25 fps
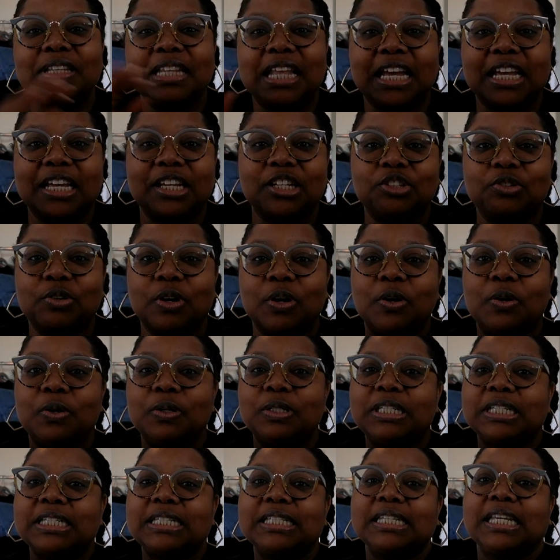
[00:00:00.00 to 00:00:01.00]
that control
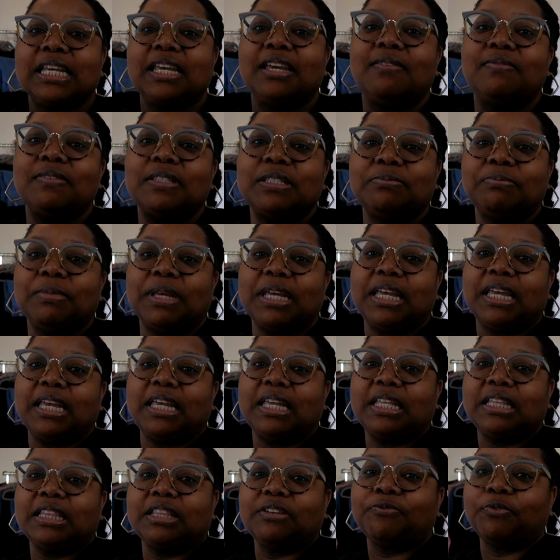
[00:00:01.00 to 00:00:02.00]
just gives
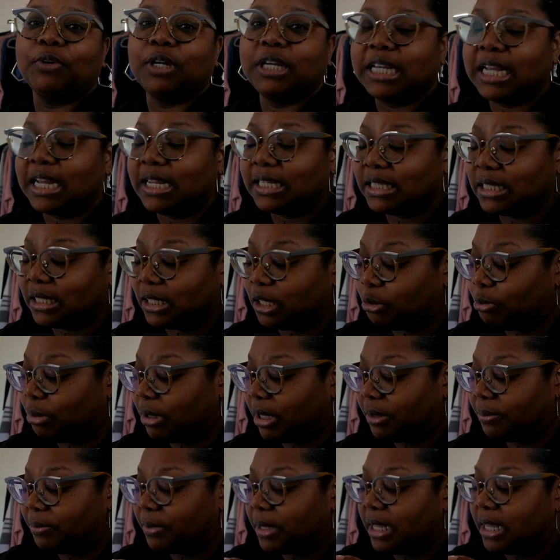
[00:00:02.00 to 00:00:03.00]
me the freak outs a little
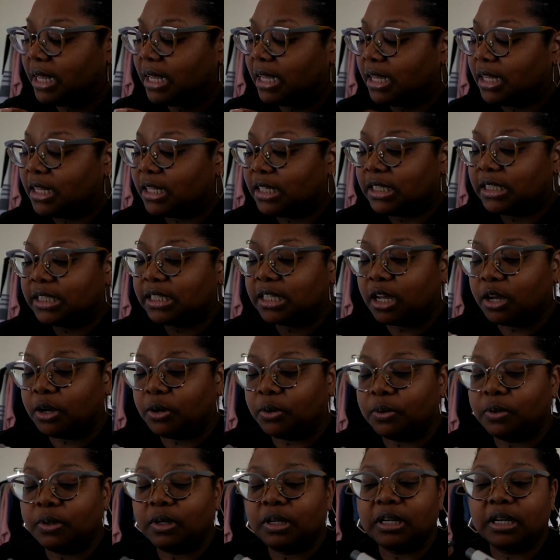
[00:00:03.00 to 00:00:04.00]
bit.
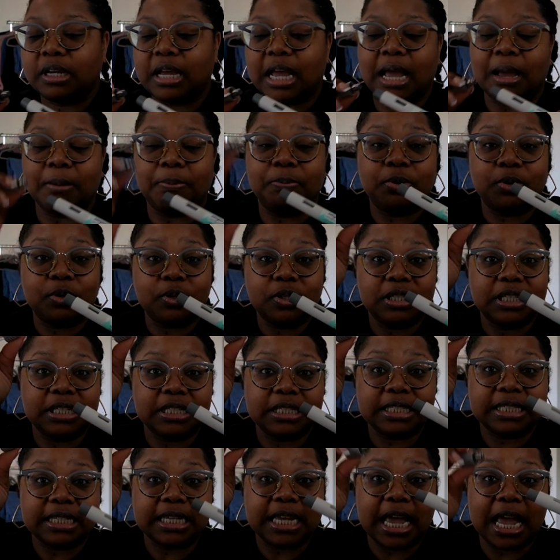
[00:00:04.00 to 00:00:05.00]
So I pull
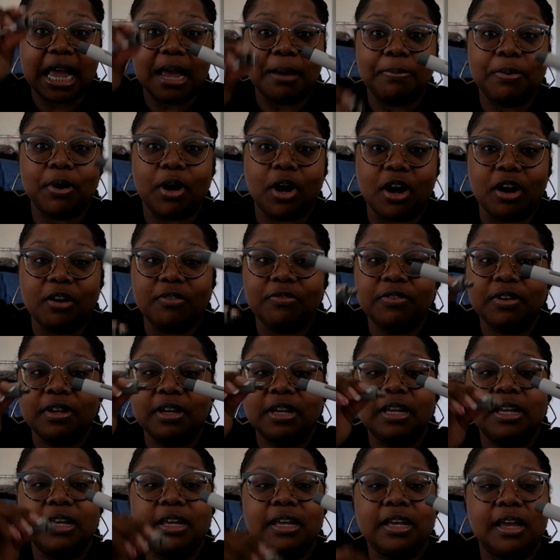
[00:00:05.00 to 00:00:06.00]
the cap off
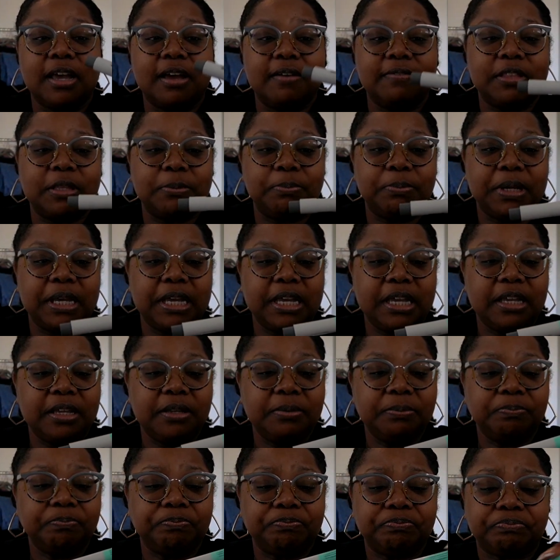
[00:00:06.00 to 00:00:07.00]
of the
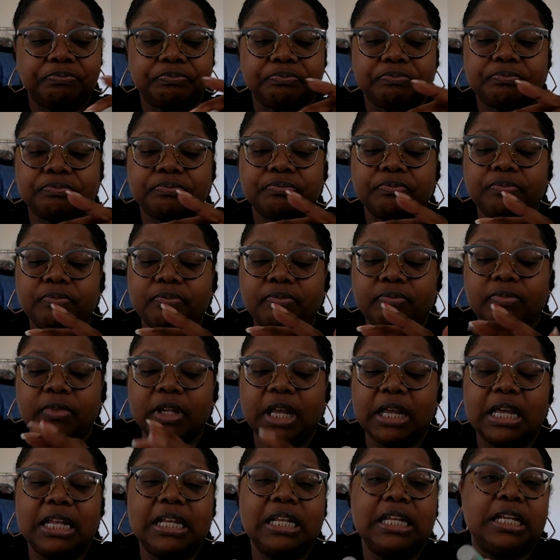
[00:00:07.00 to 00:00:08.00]
pen,
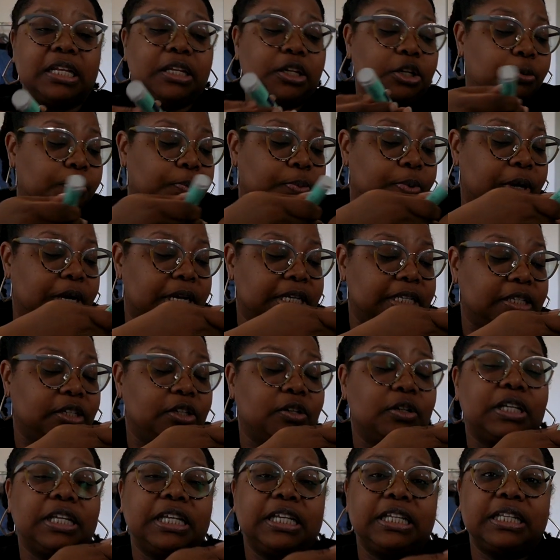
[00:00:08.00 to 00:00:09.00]
and then you
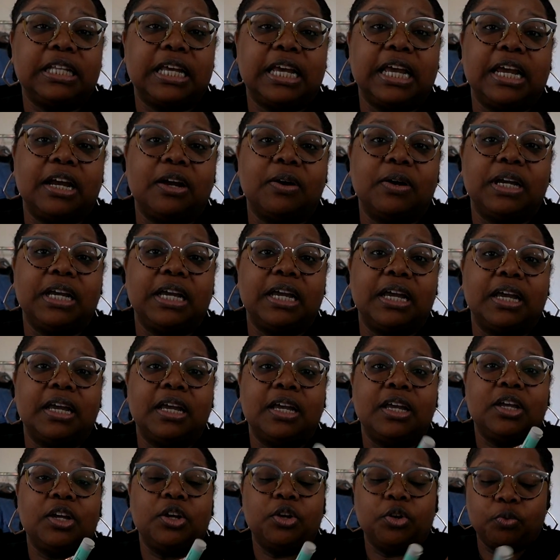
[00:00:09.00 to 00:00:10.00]
clean the area
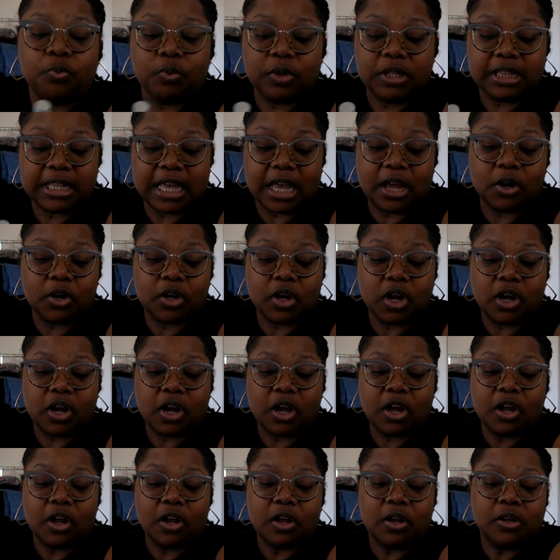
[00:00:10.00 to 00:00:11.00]
with
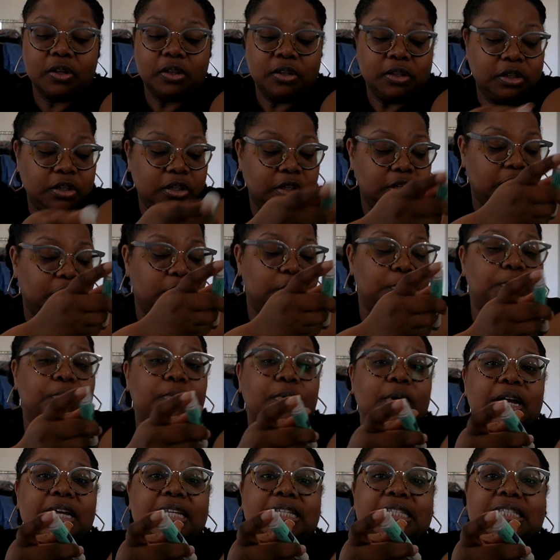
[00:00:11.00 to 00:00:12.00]
alcohol. You
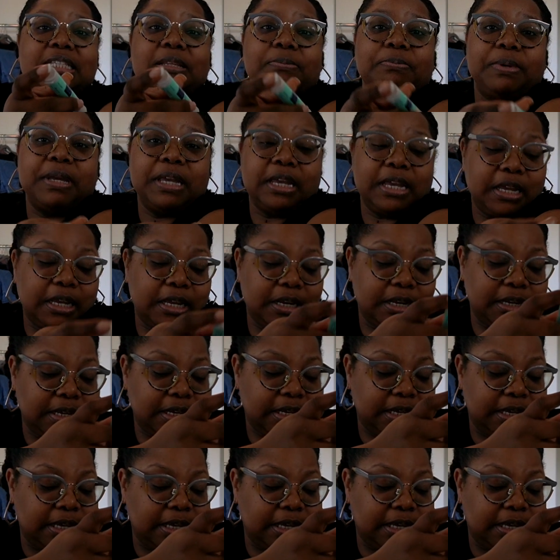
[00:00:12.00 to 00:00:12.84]
press the pen